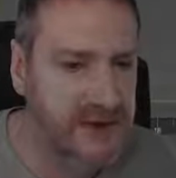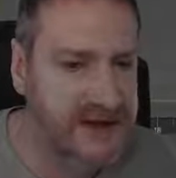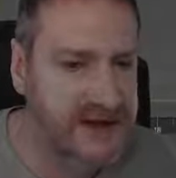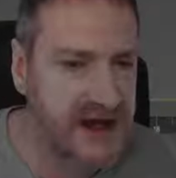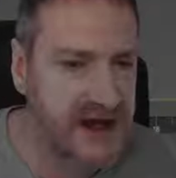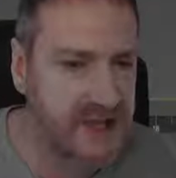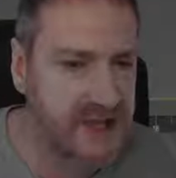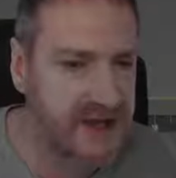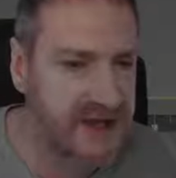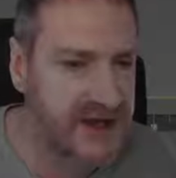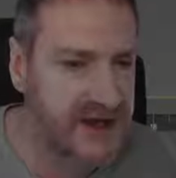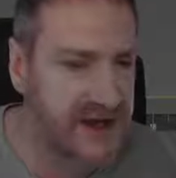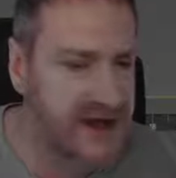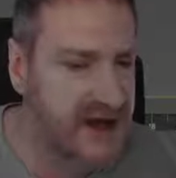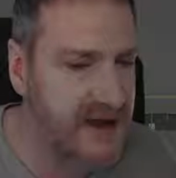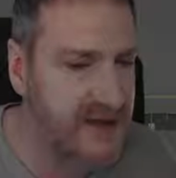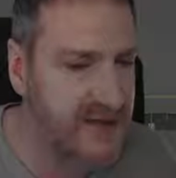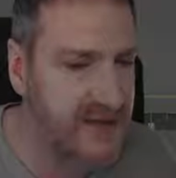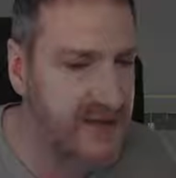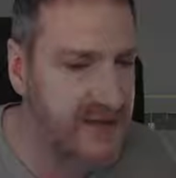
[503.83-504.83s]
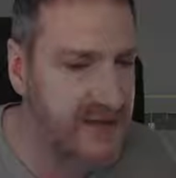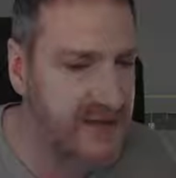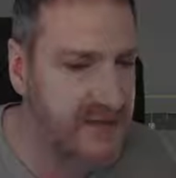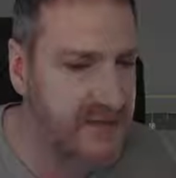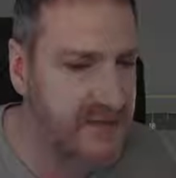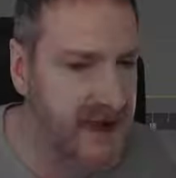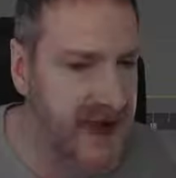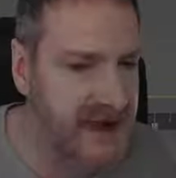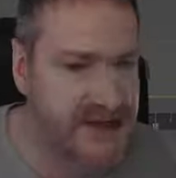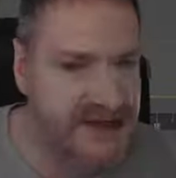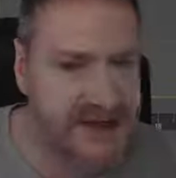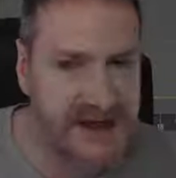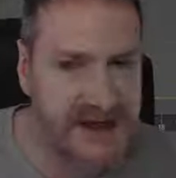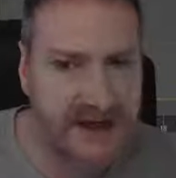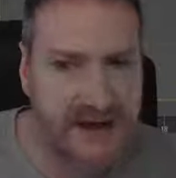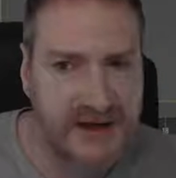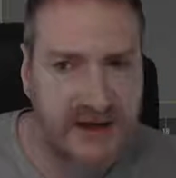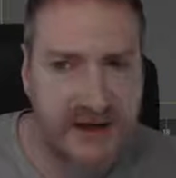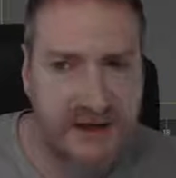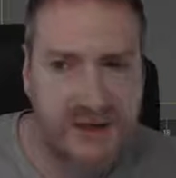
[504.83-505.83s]
we'll start with the base
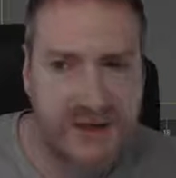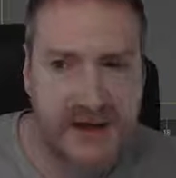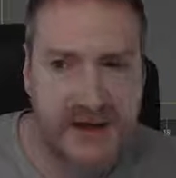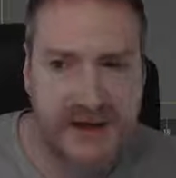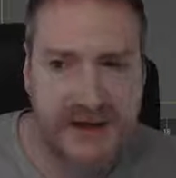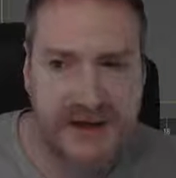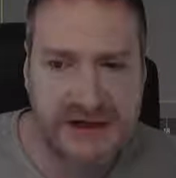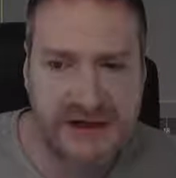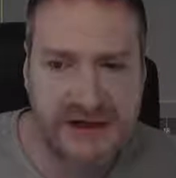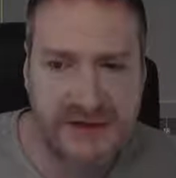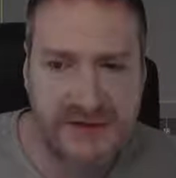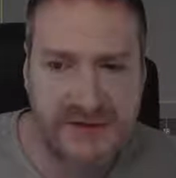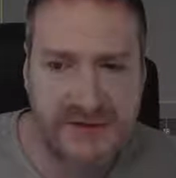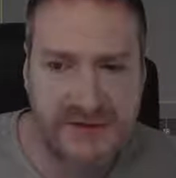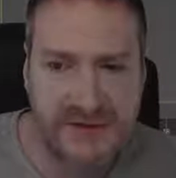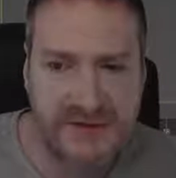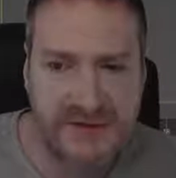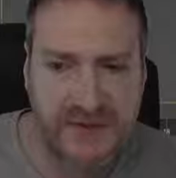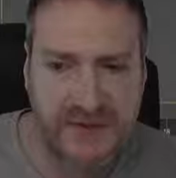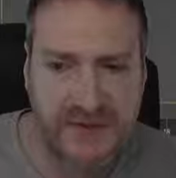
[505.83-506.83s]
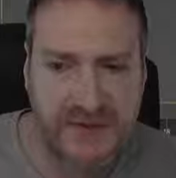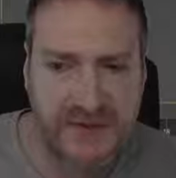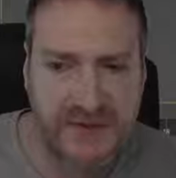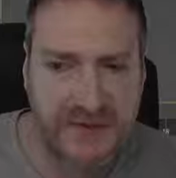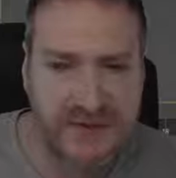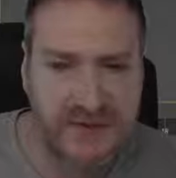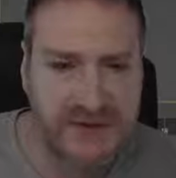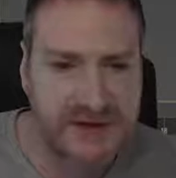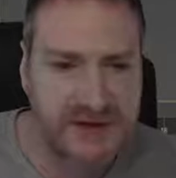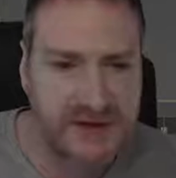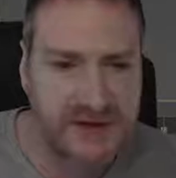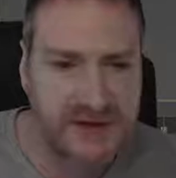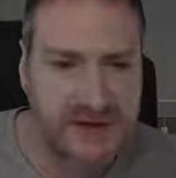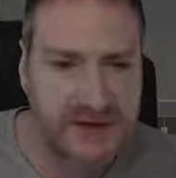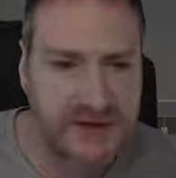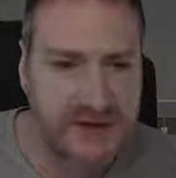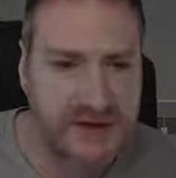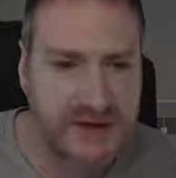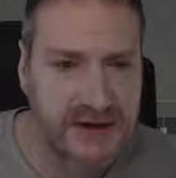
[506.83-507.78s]
here. I'm going to flip the normals.